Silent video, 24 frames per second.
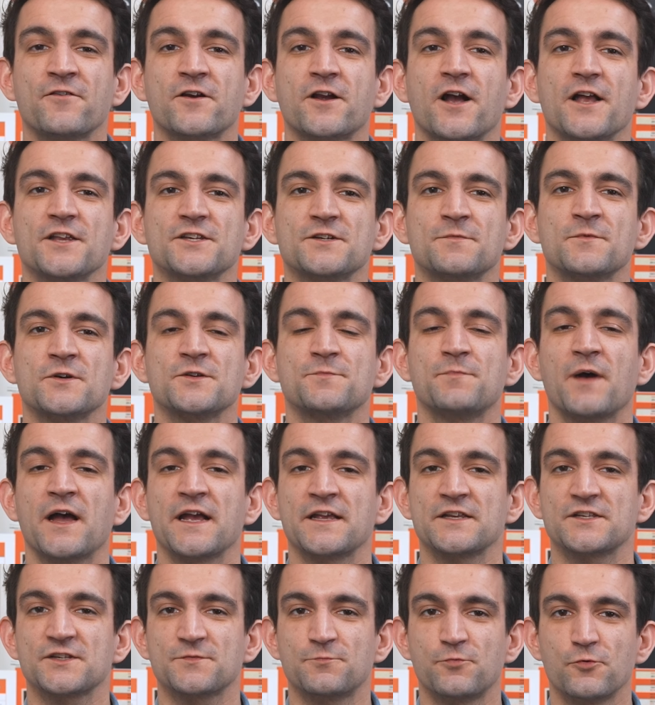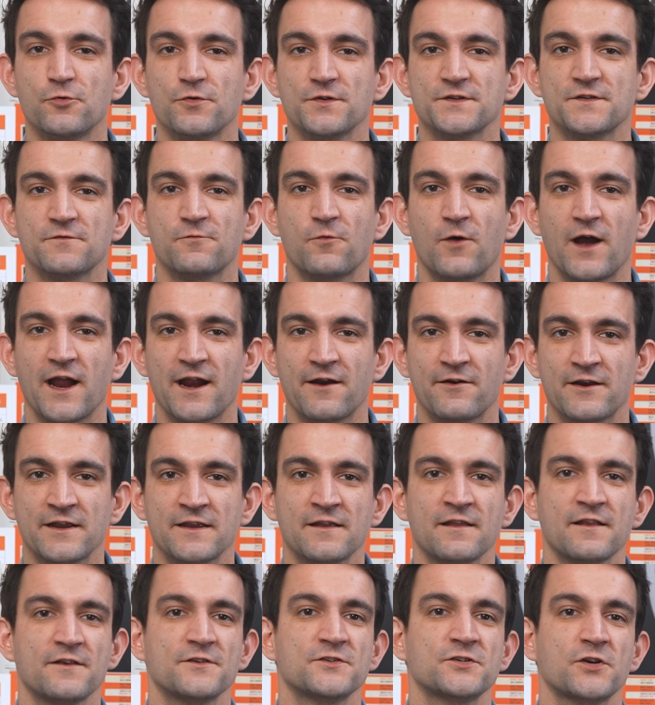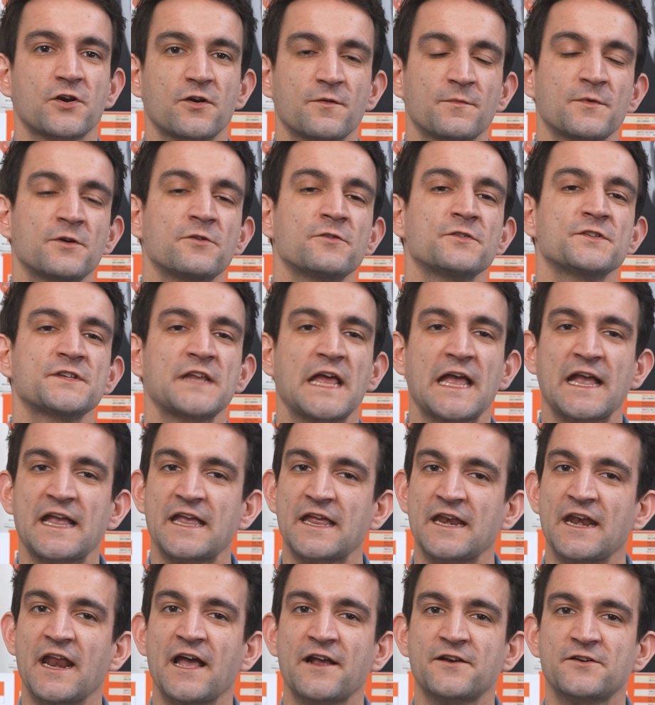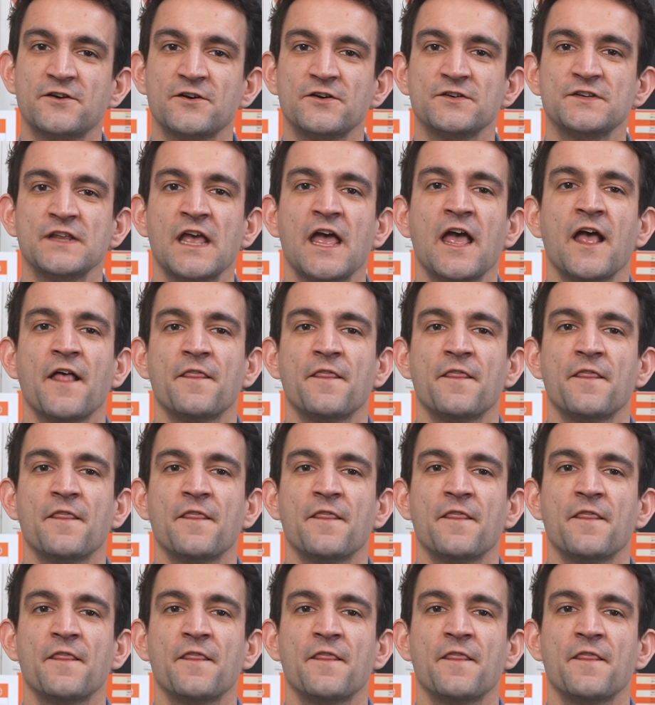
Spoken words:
for customers buying spools of wiring, terminals, and connectors,